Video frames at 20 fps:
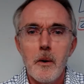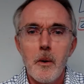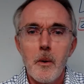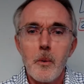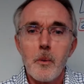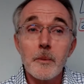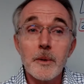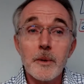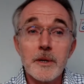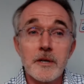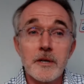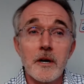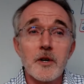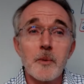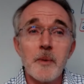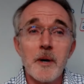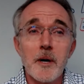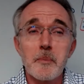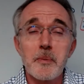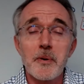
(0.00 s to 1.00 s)
When we talk
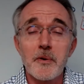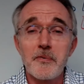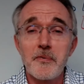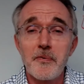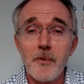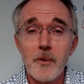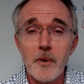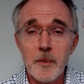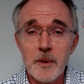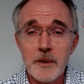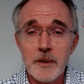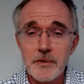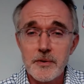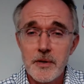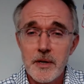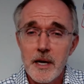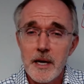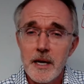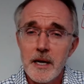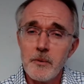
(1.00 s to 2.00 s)
about performance
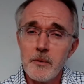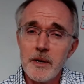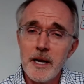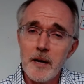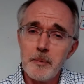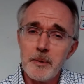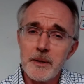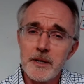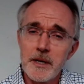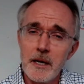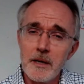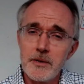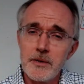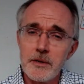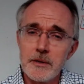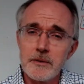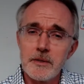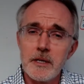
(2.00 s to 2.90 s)
and when applications